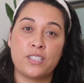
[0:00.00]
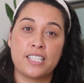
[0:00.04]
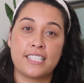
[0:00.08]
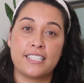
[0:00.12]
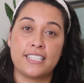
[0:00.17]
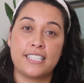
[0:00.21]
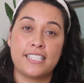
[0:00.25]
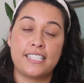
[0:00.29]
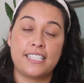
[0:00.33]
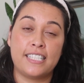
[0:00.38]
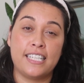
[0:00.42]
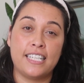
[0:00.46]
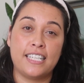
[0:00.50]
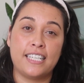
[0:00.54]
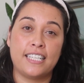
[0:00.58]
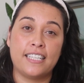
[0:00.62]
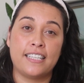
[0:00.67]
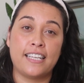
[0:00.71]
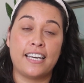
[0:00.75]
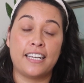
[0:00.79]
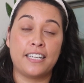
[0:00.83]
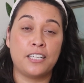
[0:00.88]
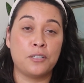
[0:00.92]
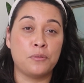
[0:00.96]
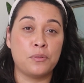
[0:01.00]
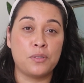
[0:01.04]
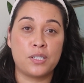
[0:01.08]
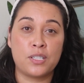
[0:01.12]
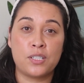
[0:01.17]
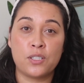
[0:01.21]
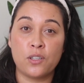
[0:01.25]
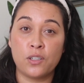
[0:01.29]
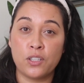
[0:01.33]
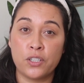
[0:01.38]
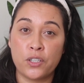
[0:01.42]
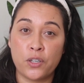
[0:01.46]
this listing that it was
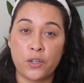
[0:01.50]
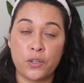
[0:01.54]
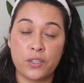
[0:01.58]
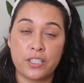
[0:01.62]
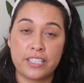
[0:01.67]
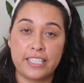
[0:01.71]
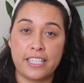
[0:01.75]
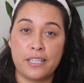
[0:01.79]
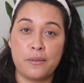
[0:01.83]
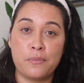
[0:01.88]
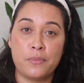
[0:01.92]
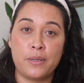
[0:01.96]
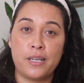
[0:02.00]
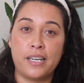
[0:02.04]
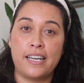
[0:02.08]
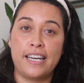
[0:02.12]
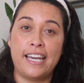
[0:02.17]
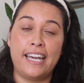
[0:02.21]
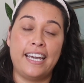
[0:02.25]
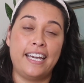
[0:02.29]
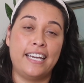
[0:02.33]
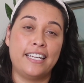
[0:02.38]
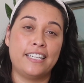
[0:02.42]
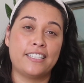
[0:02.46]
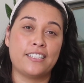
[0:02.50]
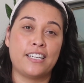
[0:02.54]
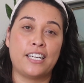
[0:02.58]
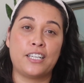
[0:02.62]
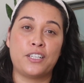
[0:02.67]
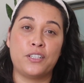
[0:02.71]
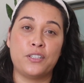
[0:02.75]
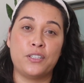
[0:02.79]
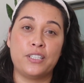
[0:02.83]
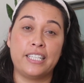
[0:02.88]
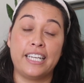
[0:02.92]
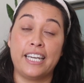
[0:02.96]
solid oak timber and I
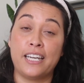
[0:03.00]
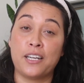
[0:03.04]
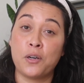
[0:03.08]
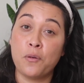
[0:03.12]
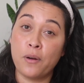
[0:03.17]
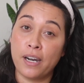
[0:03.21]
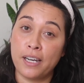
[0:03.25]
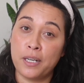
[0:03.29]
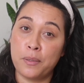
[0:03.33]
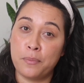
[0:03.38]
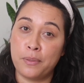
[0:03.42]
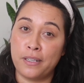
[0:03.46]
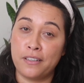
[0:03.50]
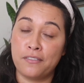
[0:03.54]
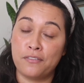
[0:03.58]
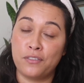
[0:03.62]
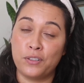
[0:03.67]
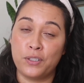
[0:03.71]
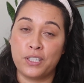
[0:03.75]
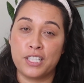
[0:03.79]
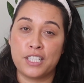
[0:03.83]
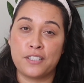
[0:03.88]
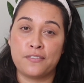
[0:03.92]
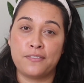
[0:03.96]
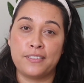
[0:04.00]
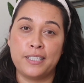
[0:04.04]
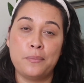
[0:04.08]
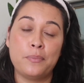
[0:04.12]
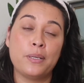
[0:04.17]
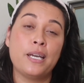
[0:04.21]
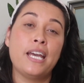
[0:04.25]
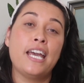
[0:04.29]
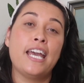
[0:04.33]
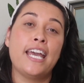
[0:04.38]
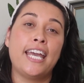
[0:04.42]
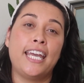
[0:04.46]
could get quite a bit for this flip
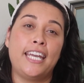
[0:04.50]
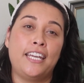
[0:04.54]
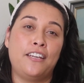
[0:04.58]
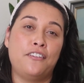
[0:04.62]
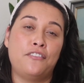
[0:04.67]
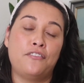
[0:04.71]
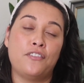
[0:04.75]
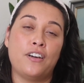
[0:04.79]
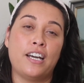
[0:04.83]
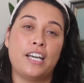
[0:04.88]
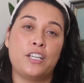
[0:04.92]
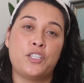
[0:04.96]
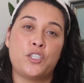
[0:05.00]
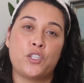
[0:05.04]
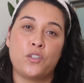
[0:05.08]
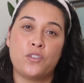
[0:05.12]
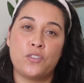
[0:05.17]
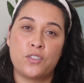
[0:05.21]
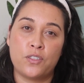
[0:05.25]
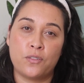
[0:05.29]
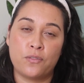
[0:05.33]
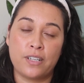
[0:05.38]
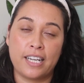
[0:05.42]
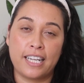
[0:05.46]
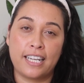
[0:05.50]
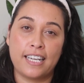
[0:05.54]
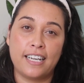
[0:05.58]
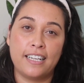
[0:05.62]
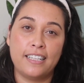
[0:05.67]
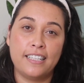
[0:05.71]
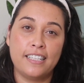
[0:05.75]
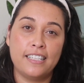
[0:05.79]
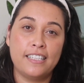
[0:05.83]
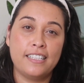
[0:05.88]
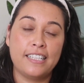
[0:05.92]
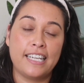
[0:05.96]
if I chose the right
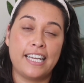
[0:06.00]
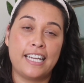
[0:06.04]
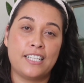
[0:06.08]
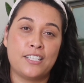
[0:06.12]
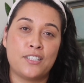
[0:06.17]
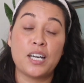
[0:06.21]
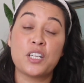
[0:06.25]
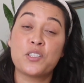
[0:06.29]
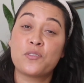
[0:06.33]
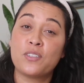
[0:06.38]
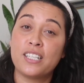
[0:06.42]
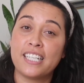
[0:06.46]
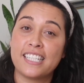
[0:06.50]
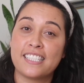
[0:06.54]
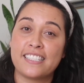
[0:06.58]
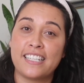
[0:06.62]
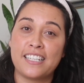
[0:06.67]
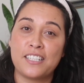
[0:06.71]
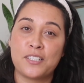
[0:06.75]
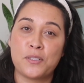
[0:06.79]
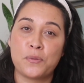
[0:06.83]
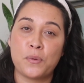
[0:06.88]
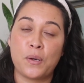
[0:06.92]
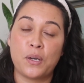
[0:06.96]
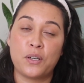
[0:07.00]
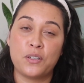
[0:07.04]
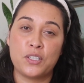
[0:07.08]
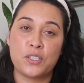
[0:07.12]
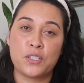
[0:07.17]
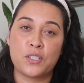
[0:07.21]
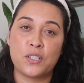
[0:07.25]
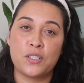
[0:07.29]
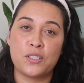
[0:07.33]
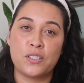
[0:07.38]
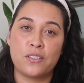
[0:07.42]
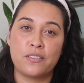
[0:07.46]
colour, and I was really excited to work on this
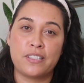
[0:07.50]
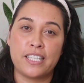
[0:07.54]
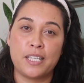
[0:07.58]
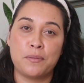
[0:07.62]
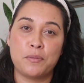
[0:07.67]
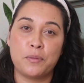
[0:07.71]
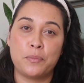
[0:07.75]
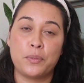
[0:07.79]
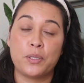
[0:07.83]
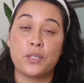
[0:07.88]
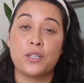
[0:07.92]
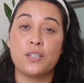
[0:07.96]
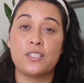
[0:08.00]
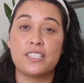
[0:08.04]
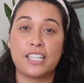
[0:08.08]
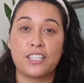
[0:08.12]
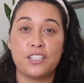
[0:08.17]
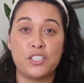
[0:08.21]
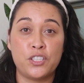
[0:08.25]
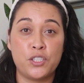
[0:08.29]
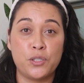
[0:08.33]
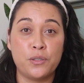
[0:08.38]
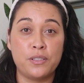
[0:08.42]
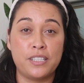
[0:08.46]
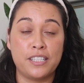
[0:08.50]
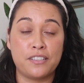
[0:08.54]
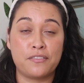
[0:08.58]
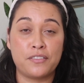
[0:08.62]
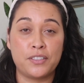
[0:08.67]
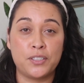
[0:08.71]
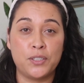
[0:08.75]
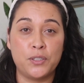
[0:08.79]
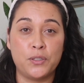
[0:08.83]
console table because I could do a different